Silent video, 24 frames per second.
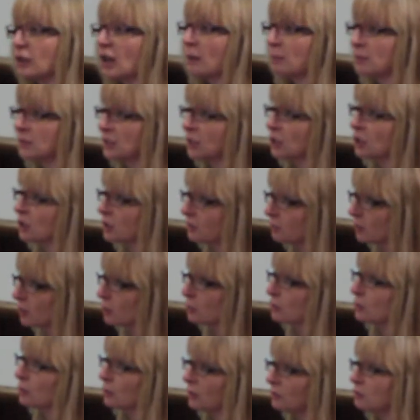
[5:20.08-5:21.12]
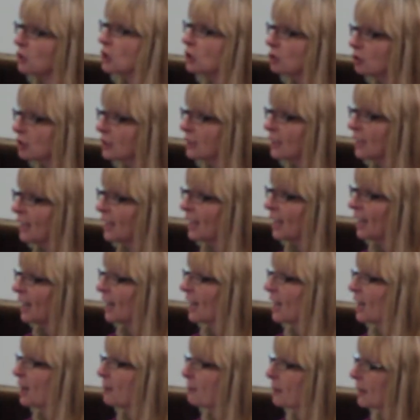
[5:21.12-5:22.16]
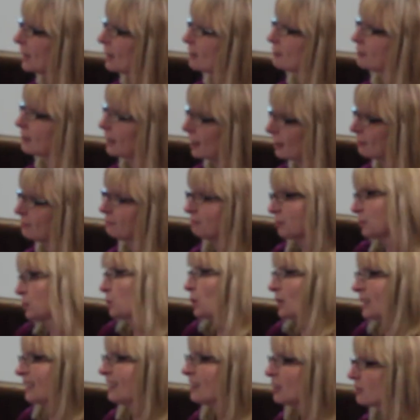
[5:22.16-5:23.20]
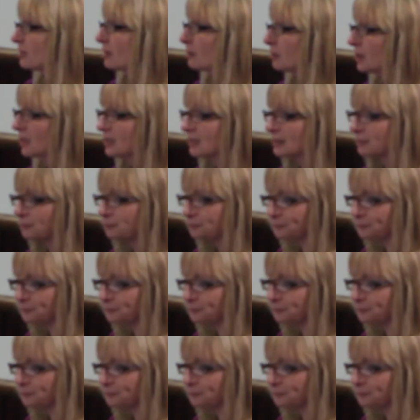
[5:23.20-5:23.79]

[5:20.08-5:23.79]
composition of those who have children and have quite large families.